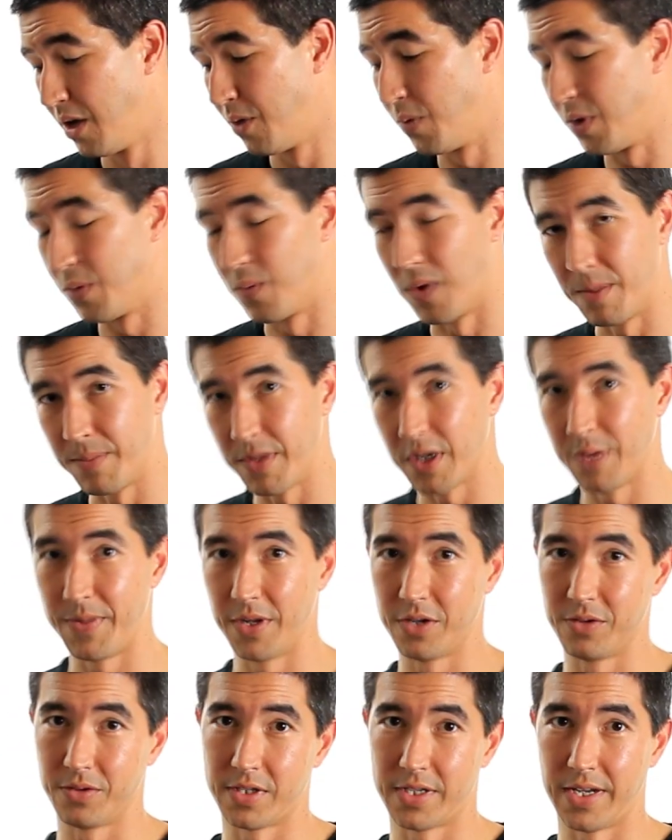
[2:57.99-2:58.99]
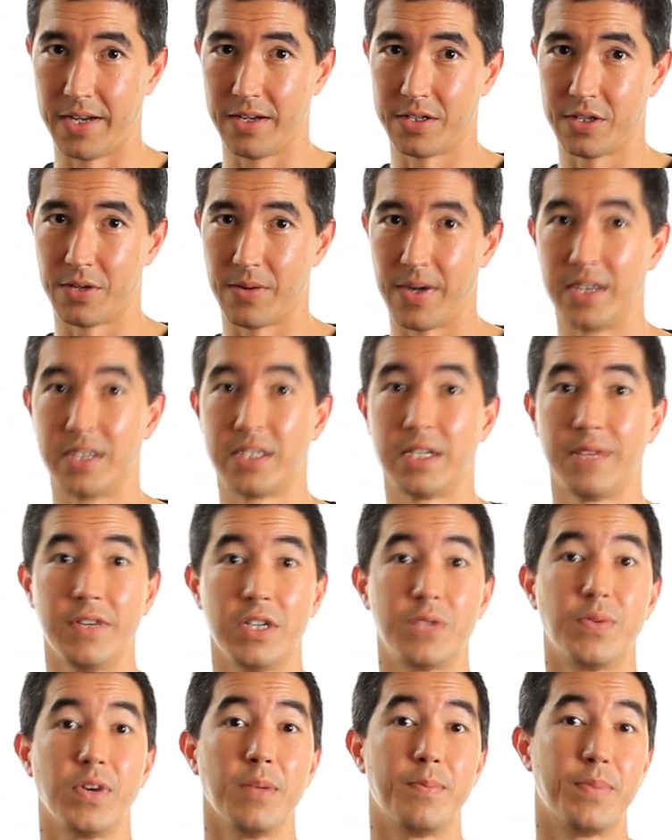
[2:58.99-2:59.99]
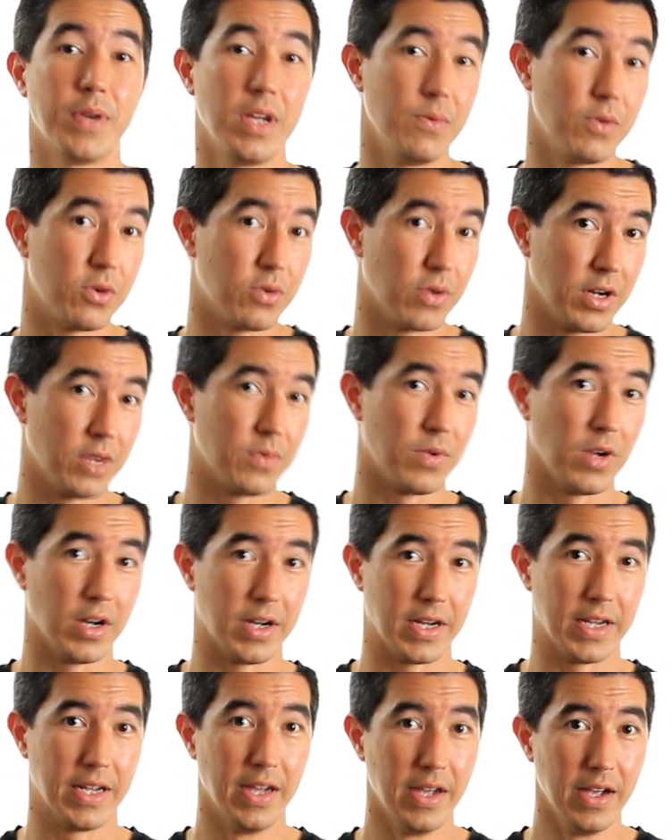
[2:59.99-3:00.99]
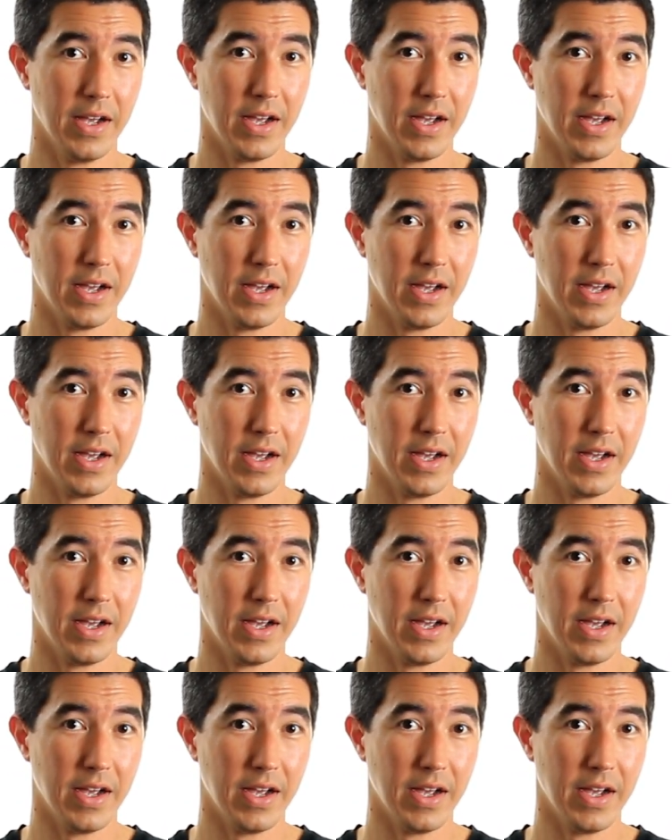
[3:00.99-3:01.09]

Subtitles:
with 1-megapixel sensor and 720p recording quality.